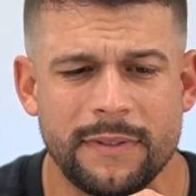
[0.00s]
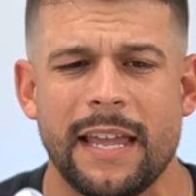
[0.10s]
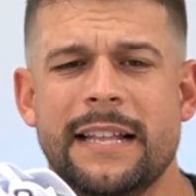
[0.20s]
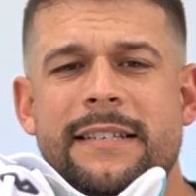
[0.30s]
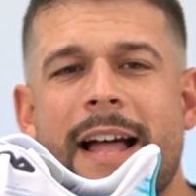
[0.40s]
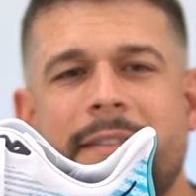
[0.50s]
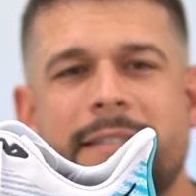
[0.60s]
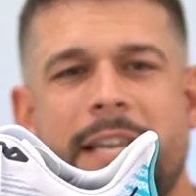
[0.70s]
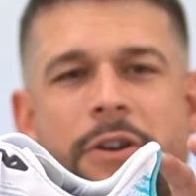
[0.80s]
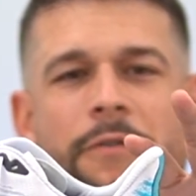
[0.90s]
It's got
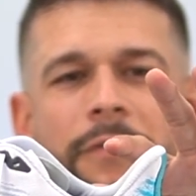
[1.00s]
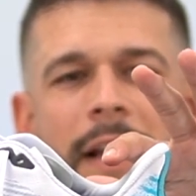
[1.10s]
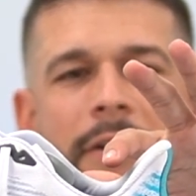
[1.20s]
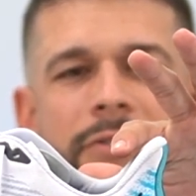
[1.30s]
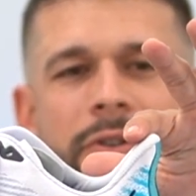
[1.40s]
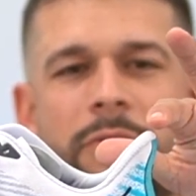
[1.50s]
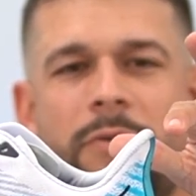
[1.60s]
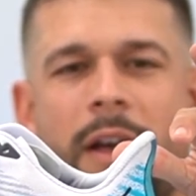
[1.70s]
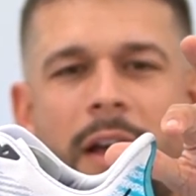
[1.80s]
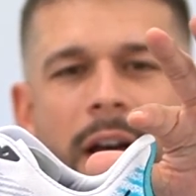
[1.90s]
this heel flare
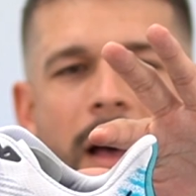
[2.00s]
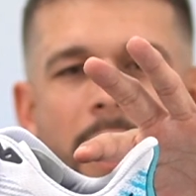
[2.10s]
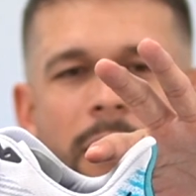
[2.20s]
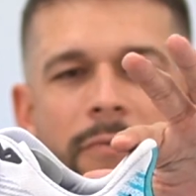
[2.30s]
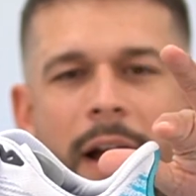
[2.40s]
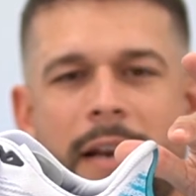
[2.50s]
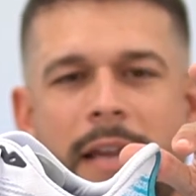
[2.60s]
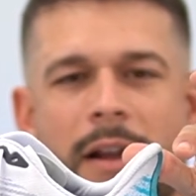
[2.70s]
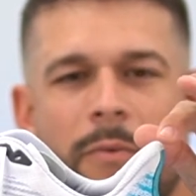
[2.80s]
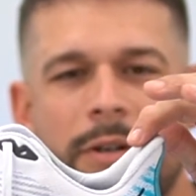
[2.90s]
too, right
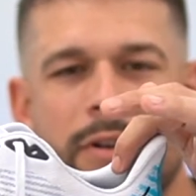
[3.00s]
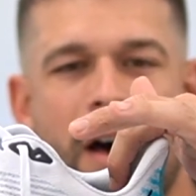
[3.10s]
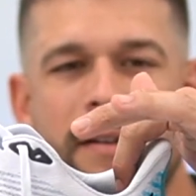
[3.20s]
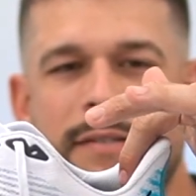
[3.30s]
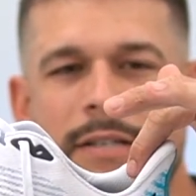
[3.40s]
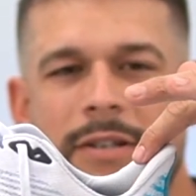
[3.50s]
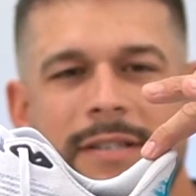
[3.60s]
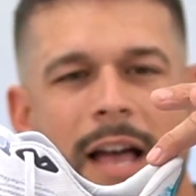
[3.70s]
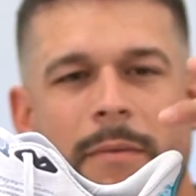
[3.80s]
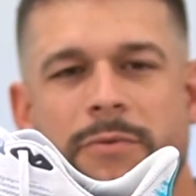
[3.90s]
here, which honestly
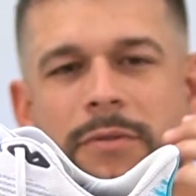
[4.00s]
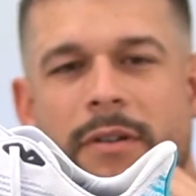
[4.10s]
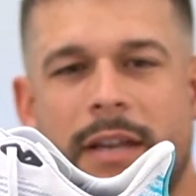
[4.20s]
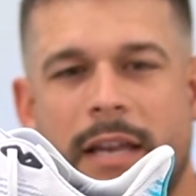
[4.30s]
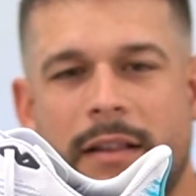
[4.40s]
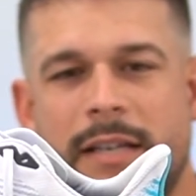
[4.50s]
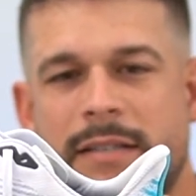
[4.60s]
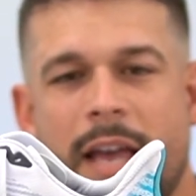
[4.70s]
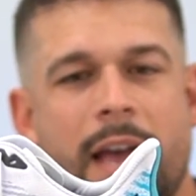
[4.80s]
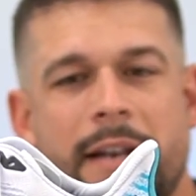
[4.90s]
just helps with your Achilles.